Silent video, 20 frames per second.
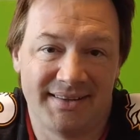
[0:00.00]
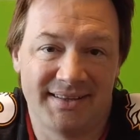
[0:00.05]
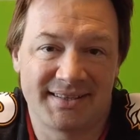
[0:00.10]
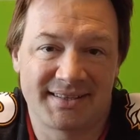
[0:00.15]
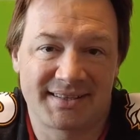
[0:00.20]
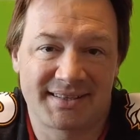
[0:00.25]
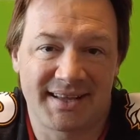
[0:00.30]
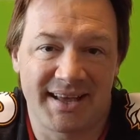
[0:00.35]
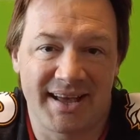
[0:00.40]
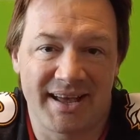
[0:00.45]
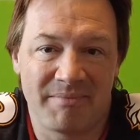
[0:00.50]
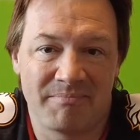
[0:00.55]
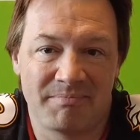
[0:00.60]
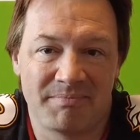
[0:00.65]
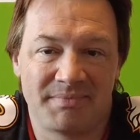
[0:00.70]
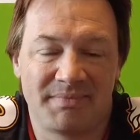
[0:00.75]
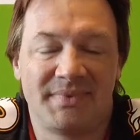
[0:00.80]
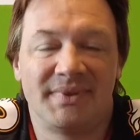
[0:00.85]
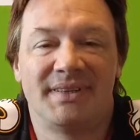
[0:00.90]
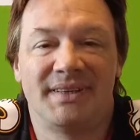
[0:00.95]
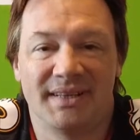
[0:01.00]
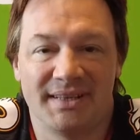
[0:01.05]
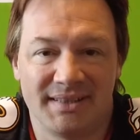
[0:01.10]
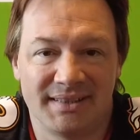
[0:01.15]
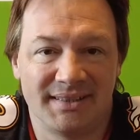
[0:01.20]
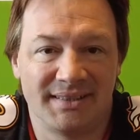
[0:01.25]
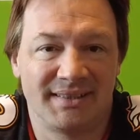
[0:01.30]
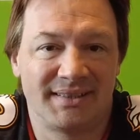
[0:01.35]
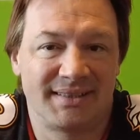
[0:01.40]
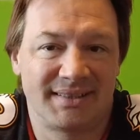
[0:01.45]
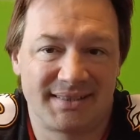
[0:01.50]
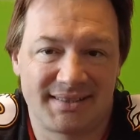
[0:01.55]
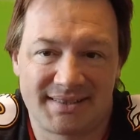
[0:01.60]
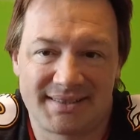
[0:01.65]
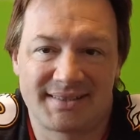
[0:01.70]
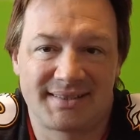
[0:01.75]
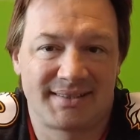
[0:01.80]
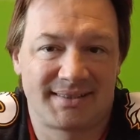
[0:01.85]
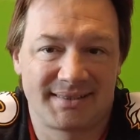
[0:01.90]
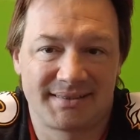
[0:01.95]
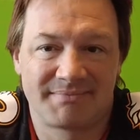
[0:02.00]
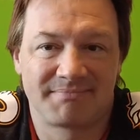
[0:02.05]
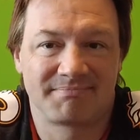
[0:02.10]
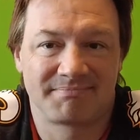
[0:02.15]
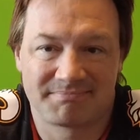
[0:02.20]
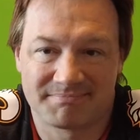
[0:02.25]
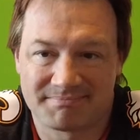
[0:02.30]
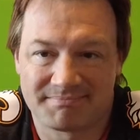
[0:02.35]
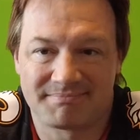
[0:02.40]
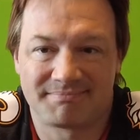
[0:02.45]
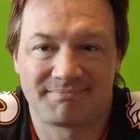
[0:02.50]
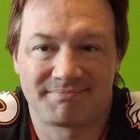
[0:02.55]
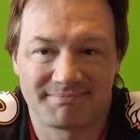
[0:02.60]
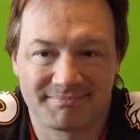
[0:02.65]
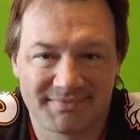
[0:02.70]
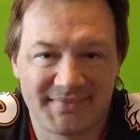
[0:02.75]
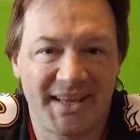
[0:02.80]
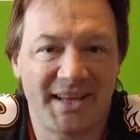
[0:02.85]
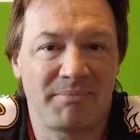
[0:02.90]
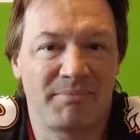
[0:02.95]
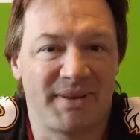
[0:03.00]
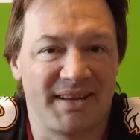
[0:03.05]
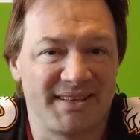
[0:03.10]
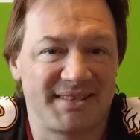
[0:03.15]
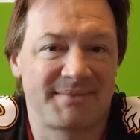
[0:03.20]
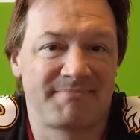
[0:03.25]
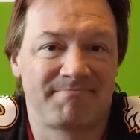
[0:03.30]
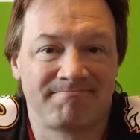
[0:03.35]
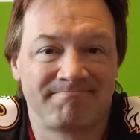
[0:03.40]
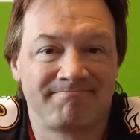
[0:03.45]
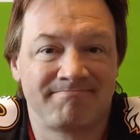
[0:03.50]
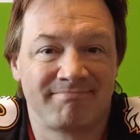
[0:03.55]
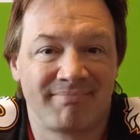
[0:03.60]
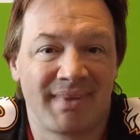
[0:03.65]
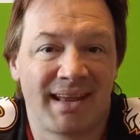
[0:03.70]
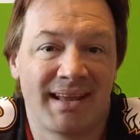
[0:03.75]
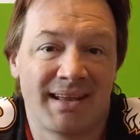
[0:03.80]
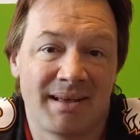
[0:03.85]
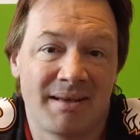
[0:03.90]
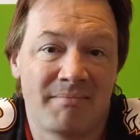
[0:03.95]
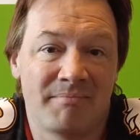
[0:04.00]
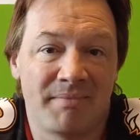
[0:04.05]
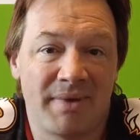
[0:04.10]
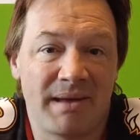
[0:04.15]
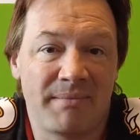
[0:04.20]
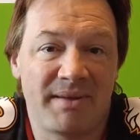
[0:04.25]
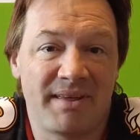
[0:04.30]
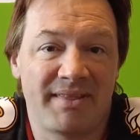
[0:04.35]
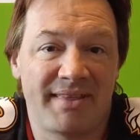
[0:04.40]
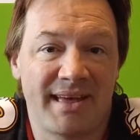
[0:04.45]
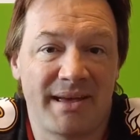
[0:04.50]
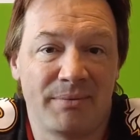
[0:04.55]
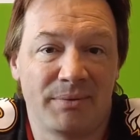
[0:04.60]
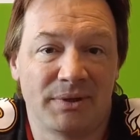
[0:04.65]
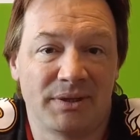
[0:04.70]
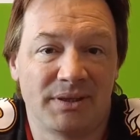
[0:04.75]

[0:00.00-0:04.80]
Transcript: This game didn't take place. Maybe they